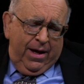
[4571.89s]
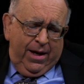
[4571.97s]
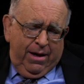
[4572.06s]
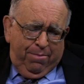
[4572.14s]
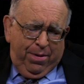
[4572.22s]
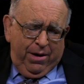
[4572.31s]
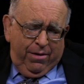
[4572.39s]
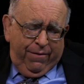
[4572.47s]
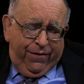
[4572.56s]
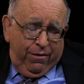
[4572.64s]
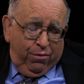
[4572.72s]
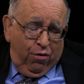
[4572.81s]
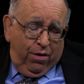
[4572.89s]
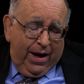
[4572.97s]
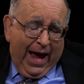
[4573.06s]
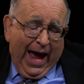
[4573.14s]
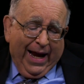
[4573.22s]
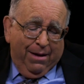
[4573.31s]
He appeared in a film
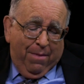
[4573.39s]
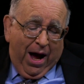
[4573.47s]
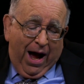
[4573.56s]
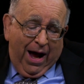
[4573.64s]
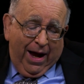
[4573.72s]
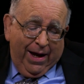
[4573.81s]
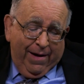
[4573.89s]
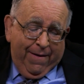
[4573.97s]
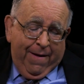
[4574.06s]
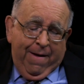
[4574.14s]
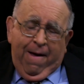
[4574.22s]
called Hang 'em High